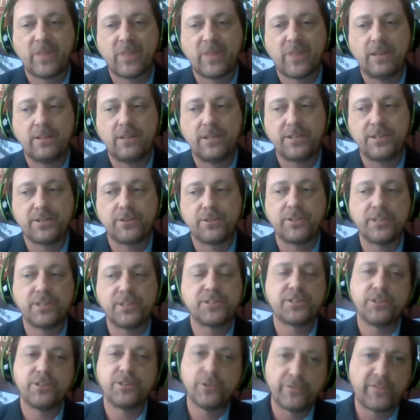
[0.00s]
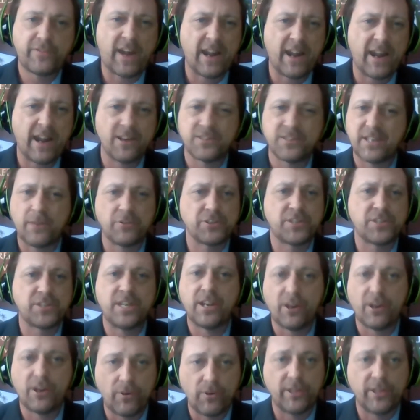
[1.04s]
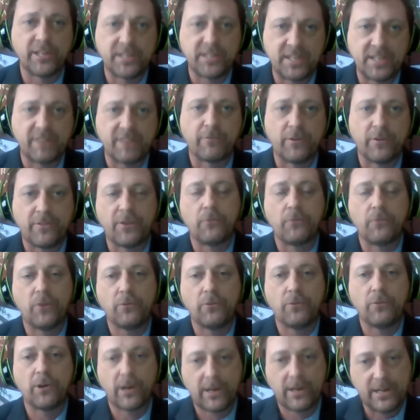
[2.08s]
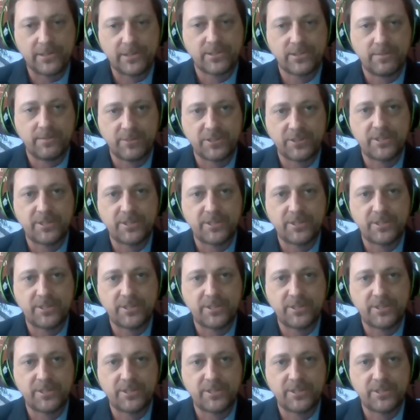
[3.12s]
these are these new fires that we're seeing are really different than what we're accustomed to